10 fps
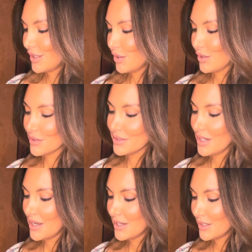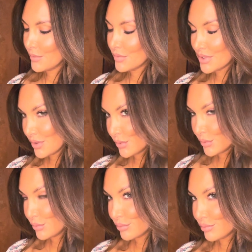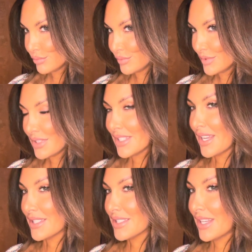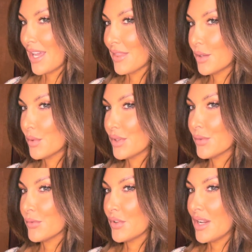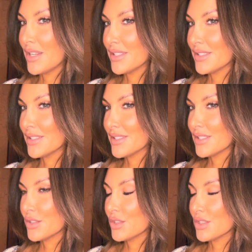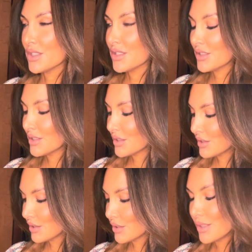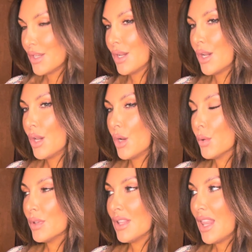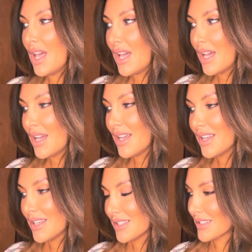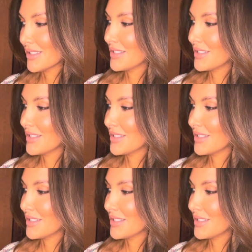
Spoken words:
good time to get together with your friends and just relax,